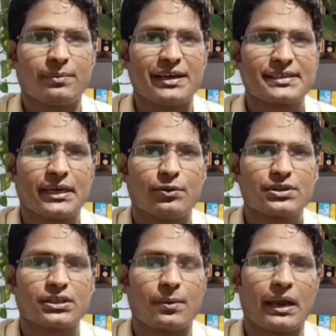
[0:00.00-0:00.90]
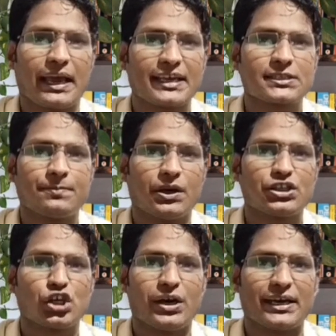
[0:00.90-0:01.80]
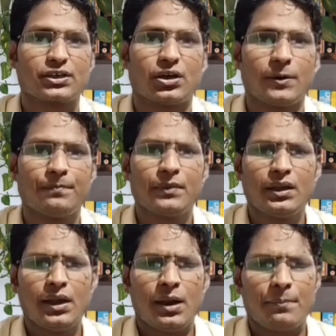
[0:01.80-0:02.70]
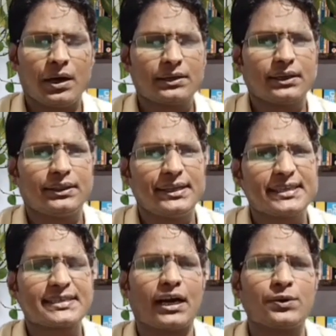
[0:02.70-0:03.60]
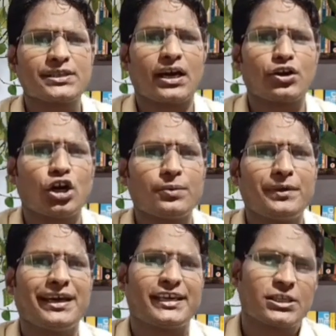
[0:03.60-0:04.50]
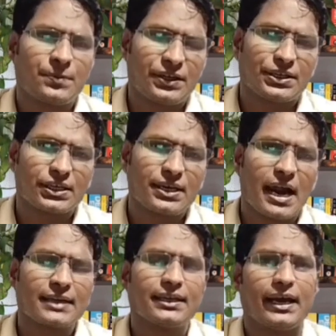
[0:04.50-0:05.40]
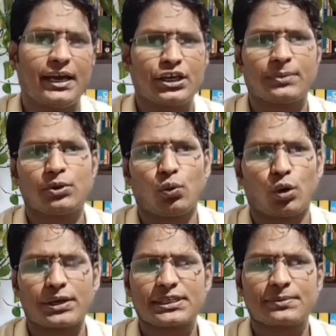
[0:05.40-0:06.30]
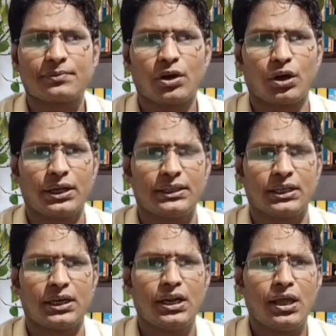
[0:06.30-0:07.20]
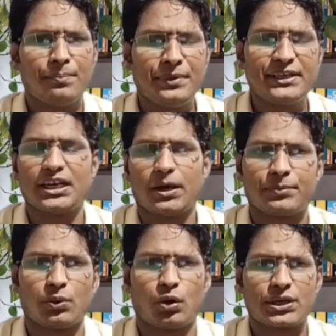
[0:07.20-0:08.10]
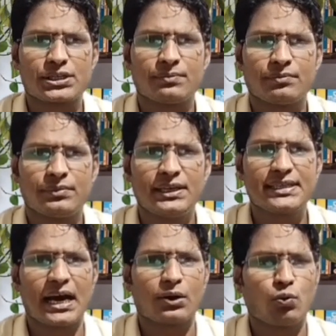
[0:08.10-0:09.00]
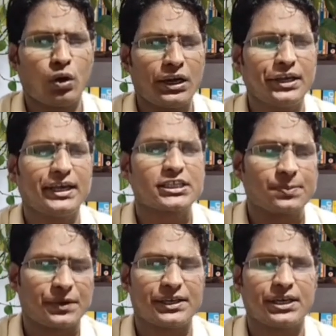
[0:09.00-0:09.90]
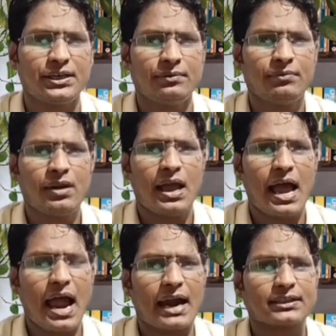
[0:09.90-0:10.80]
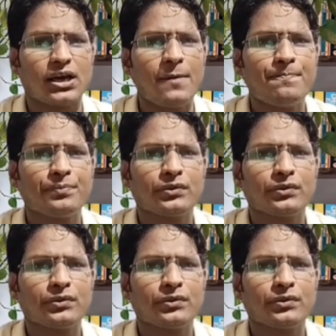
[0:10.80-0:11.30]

and sounds like as pot and co. But these sounds are not being aspirated at the end of the words or in the middle of the words. These are only aspirated at the